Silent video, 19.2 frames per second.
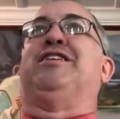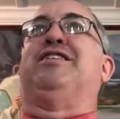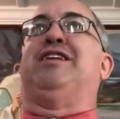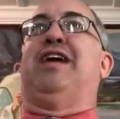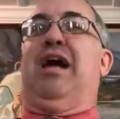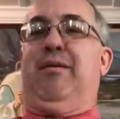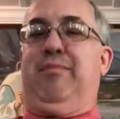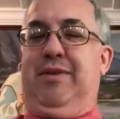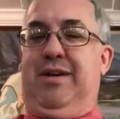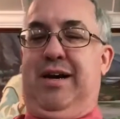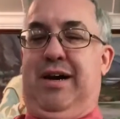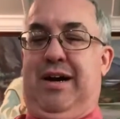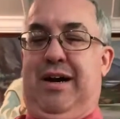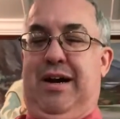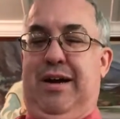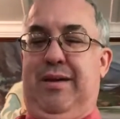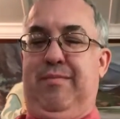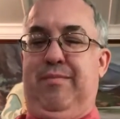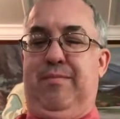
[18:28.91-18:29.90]
at the same
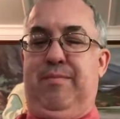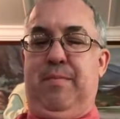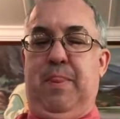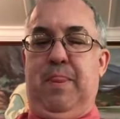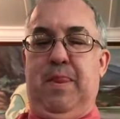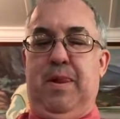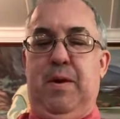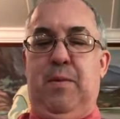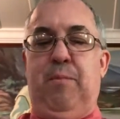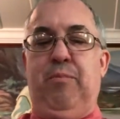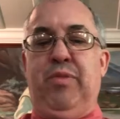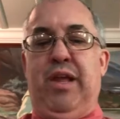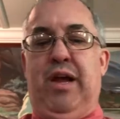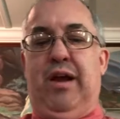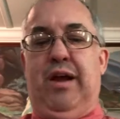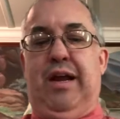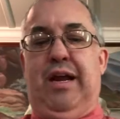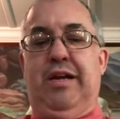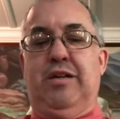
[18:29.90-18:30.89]
time.
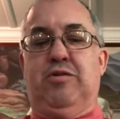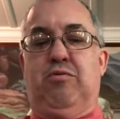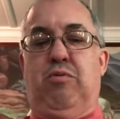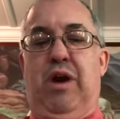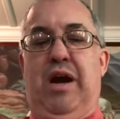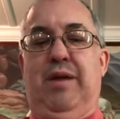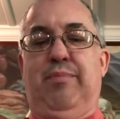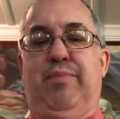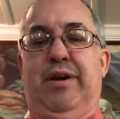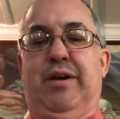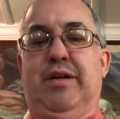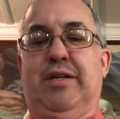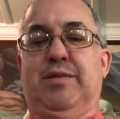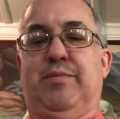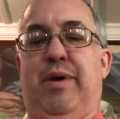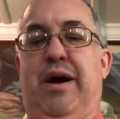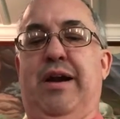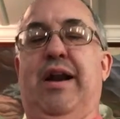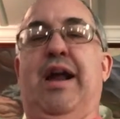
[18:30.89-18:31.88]
Uh, he's right
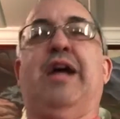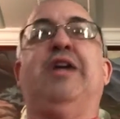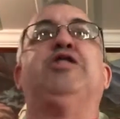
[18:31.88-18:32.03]
because by